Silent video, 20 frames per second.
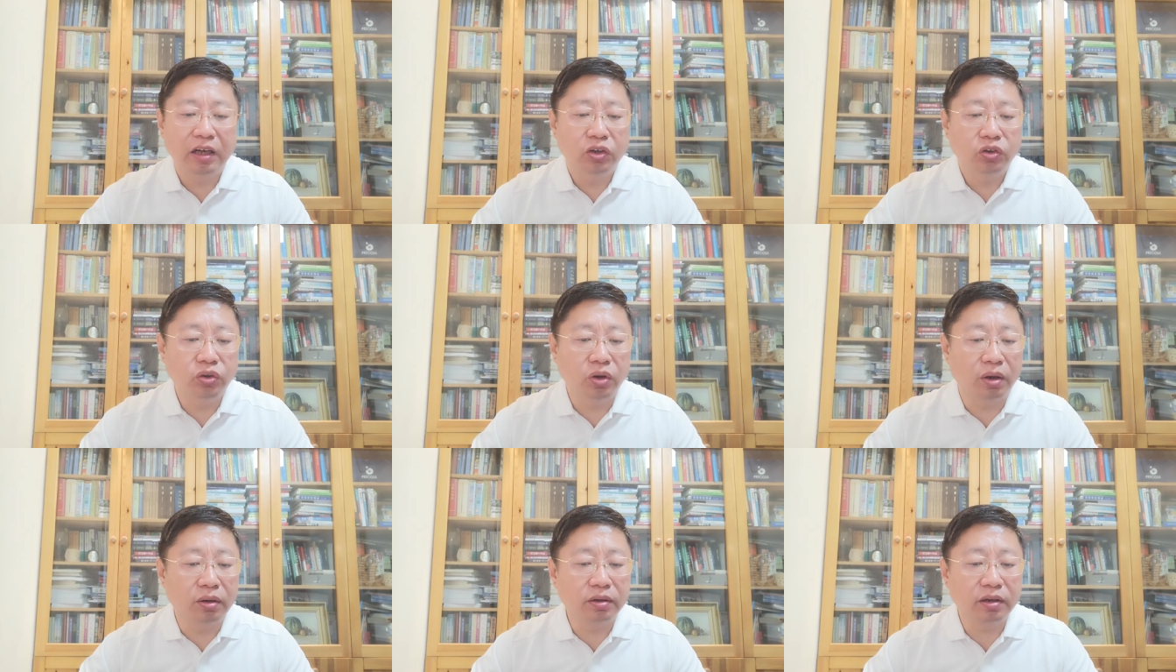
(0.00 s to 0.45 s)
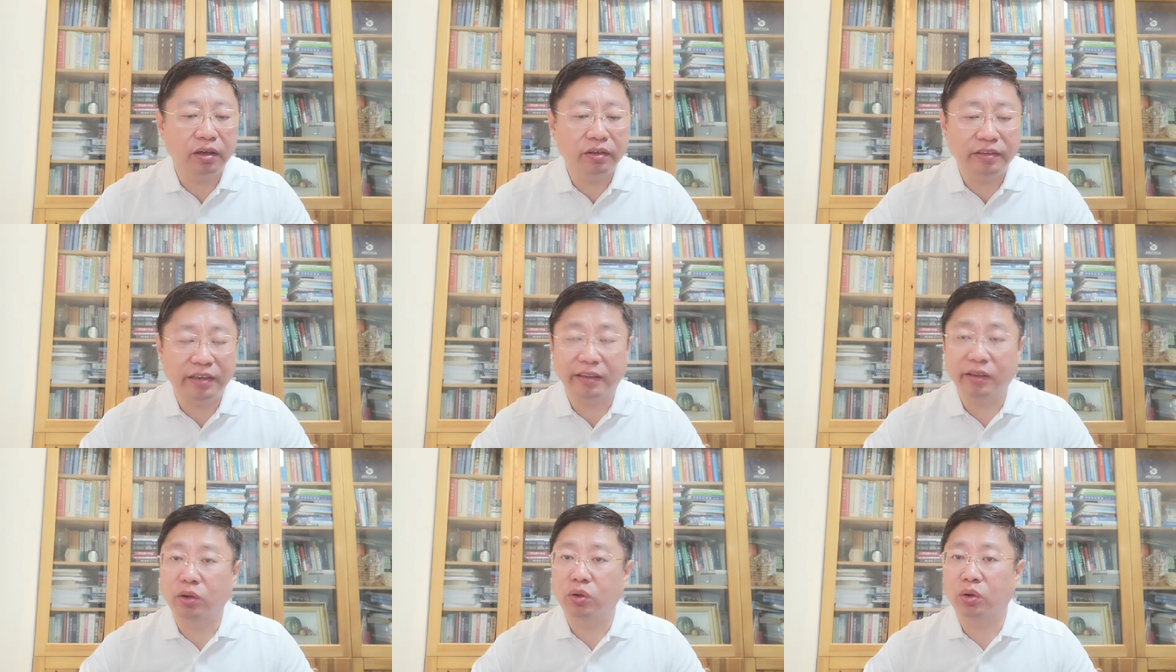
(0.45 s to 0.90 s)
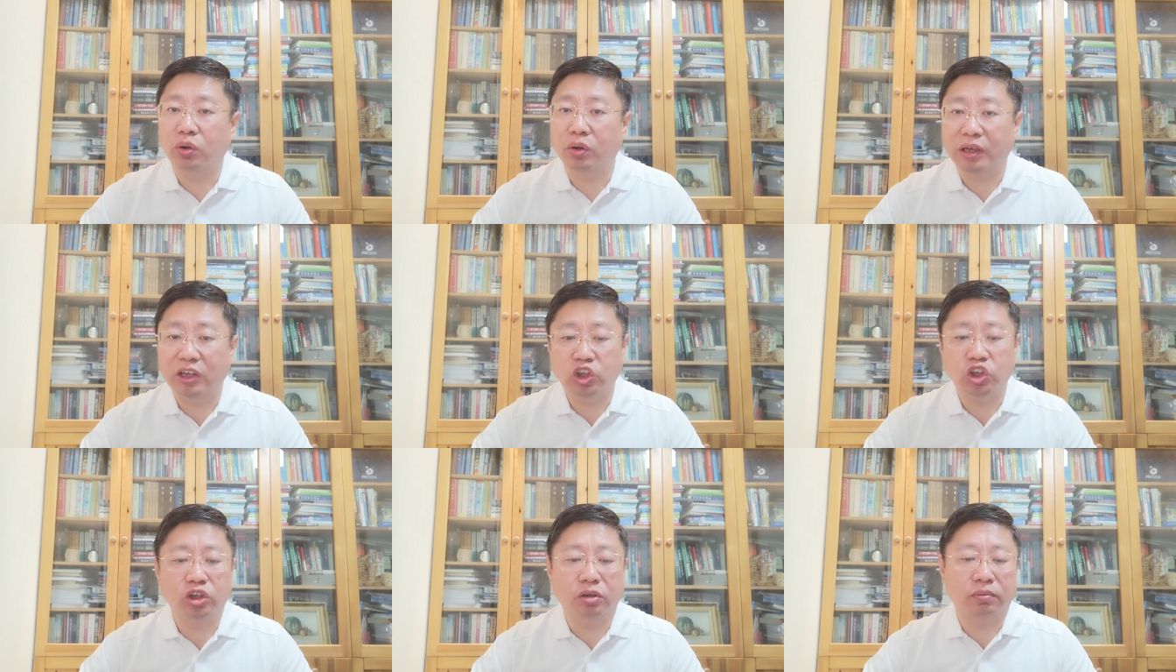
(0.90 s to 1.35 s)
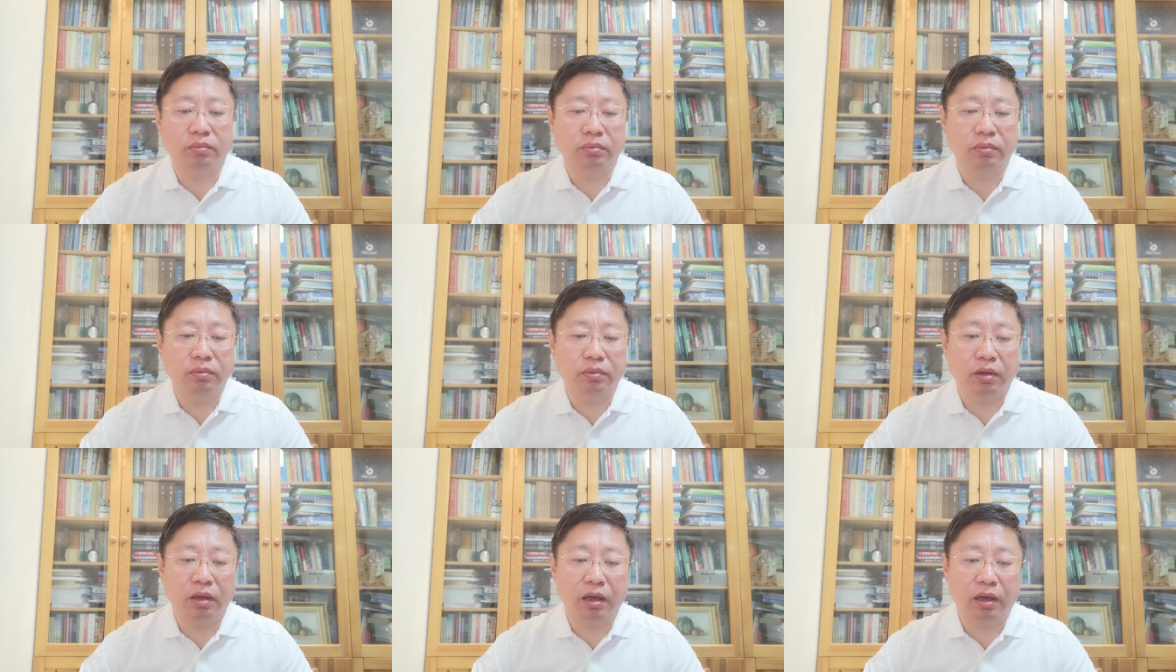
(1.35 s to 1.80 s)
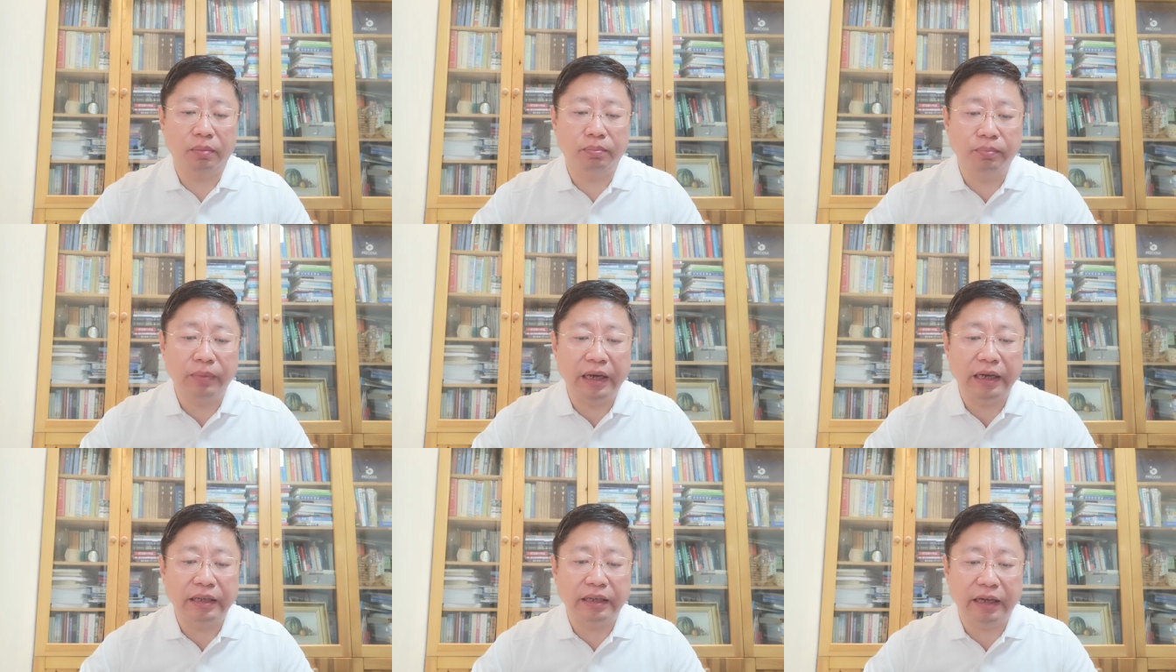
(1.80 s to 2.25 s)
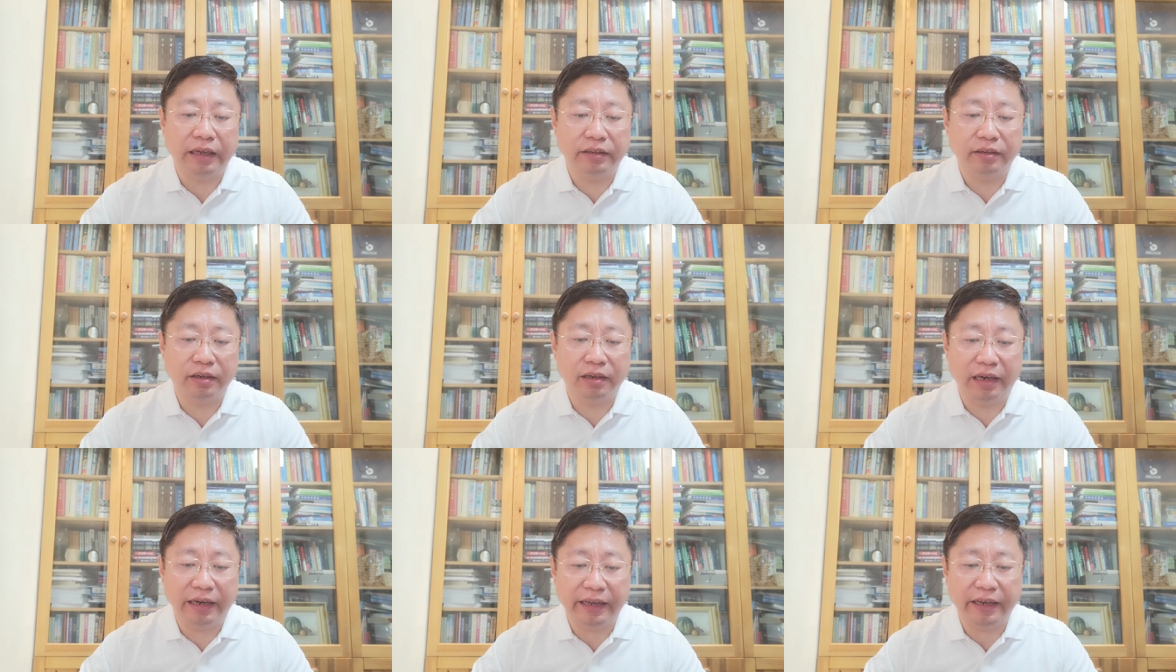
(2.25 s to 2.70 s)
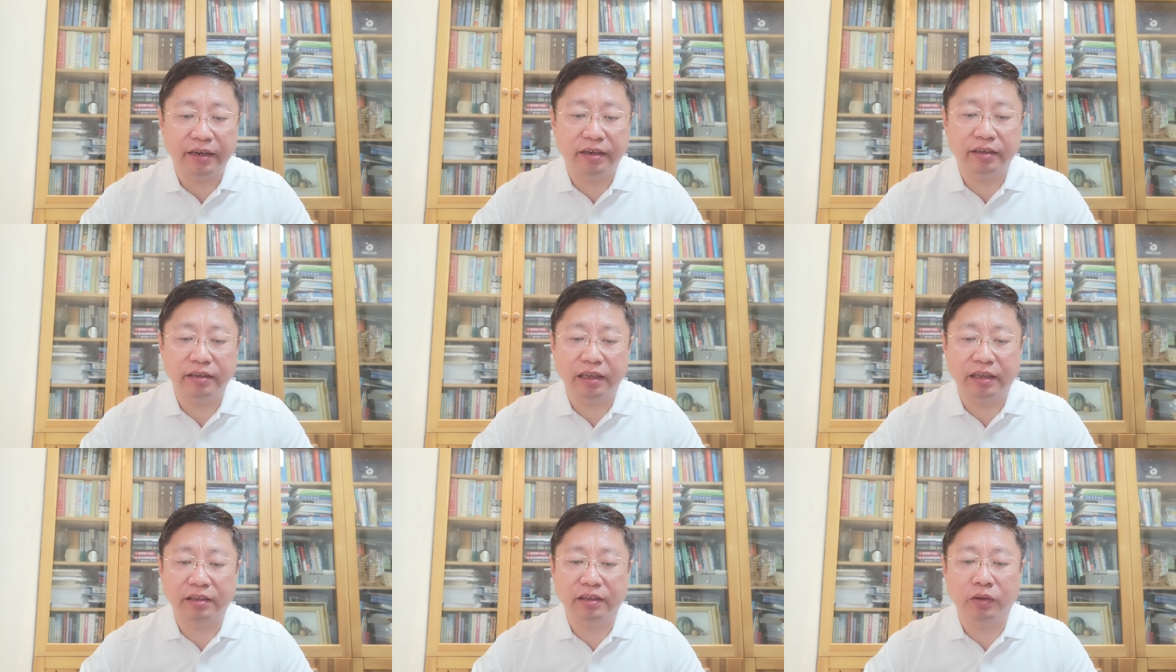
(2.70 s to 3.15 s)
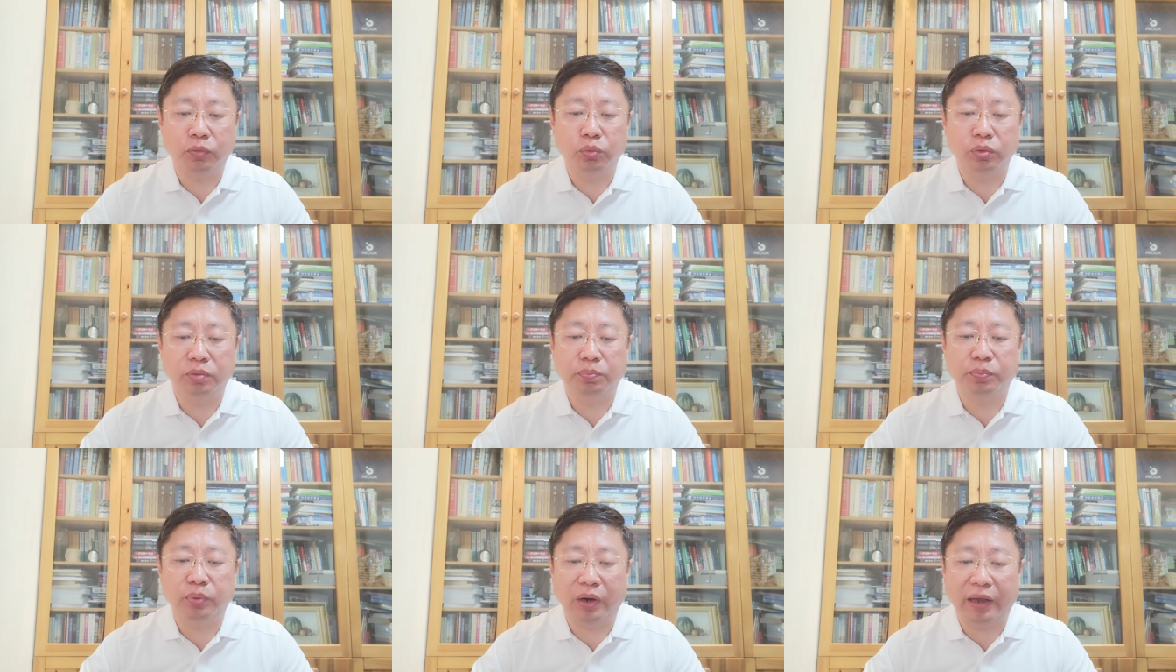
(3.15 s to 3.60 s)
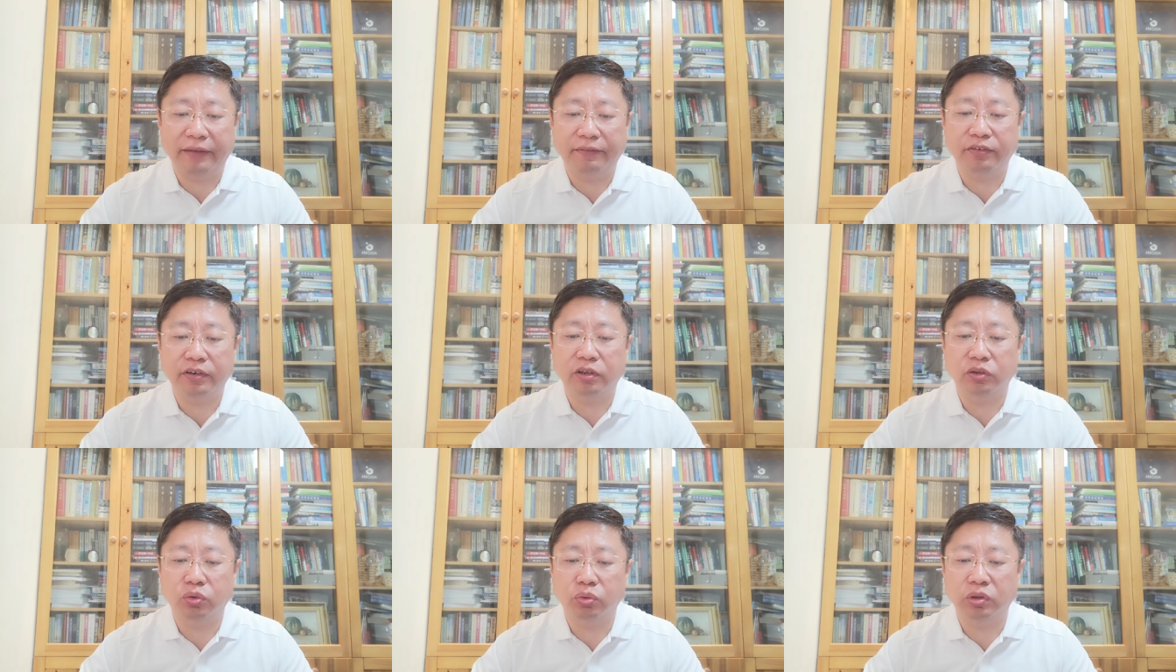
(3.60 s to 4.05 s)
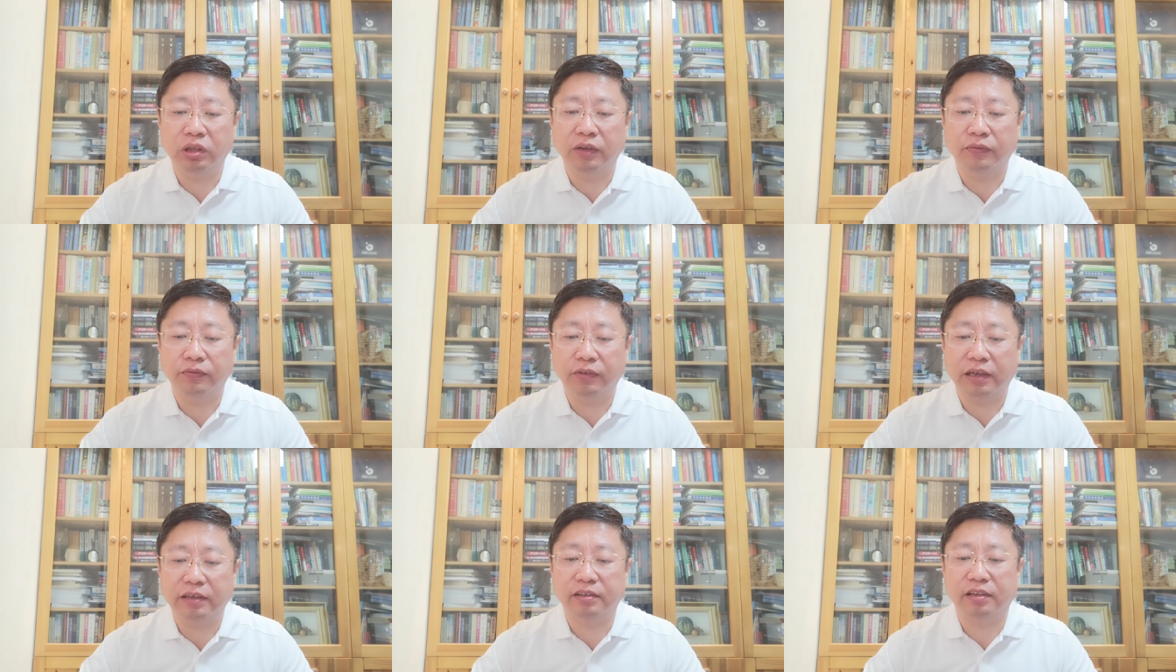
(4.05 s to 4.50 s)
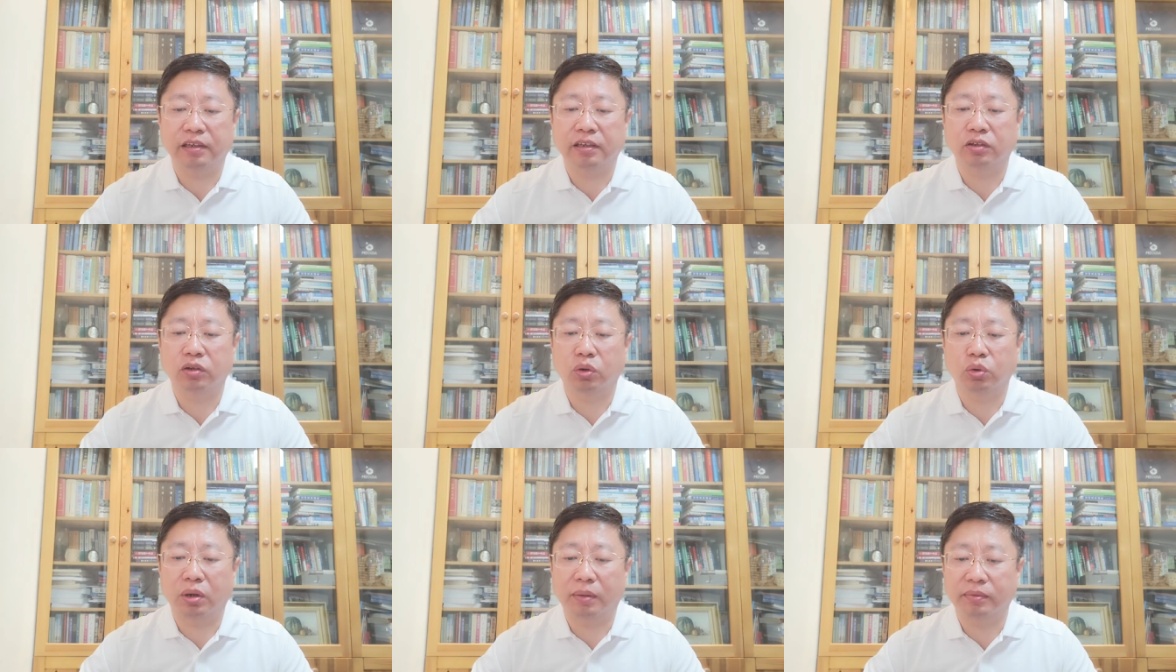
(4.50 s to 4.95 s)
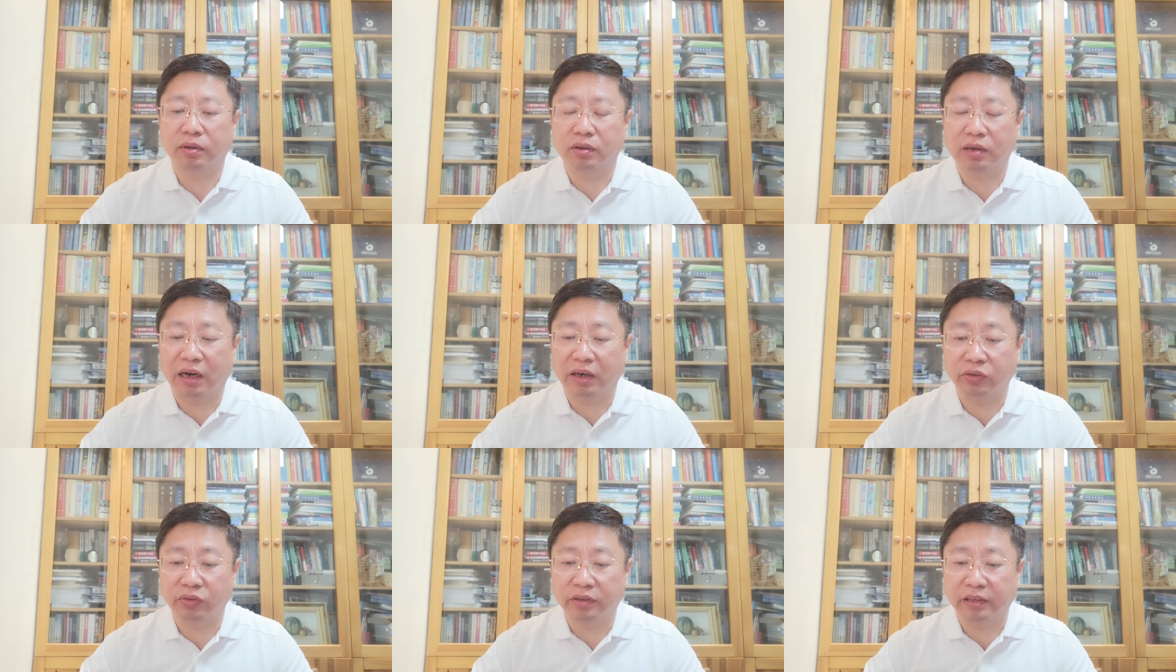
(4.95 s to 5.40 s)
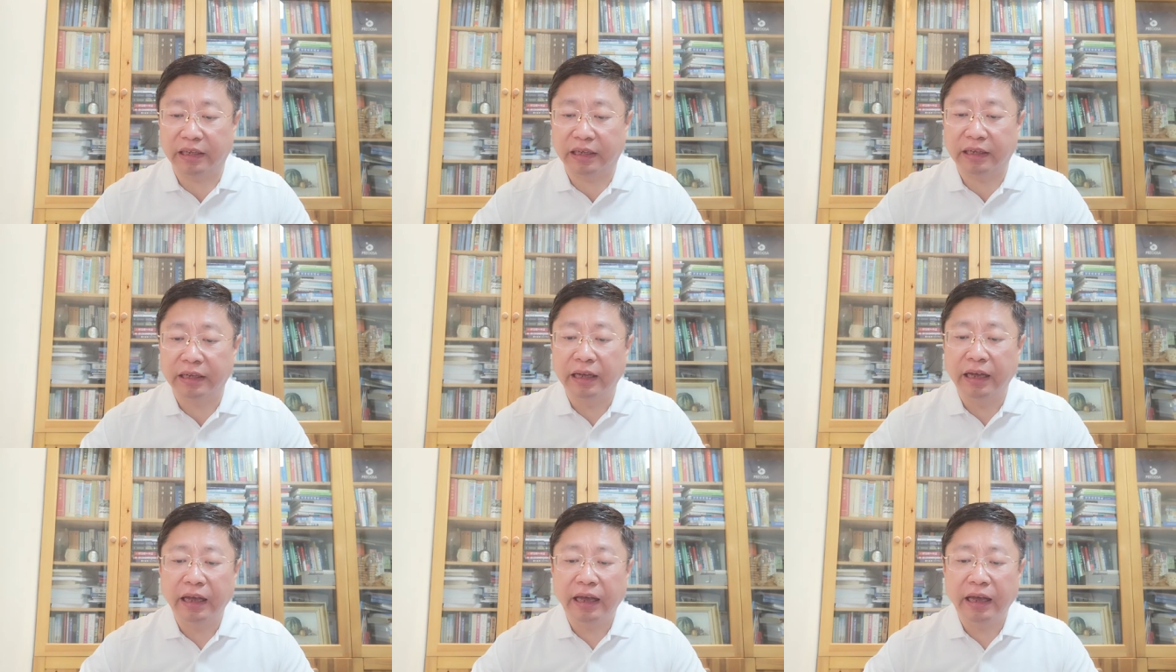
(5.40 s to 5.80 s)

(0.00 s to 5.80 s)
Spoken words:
younger generation made it clear that they would prefer to invest in the cryptocurrency,